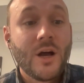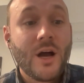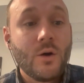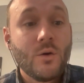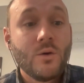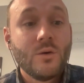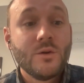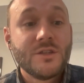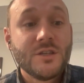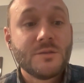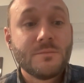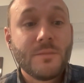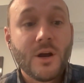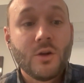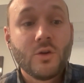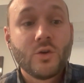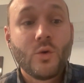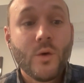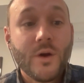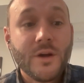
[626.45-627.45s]
How is this
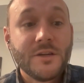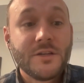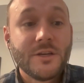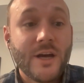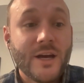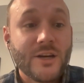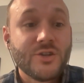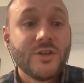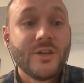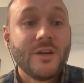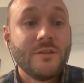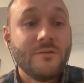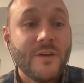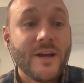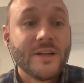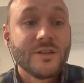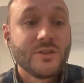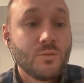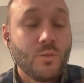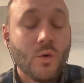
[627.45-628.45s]
model going to actually
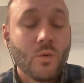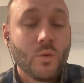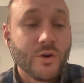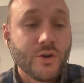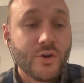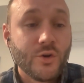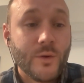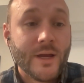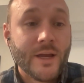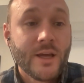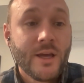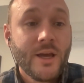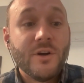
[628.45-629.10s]
advance what we're doing?